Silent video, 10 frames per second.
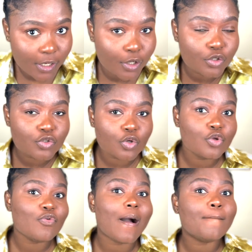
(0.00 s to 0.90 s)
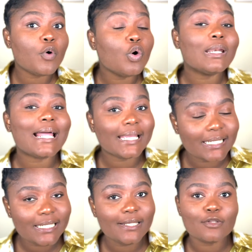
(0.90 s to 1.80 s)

so you are more likely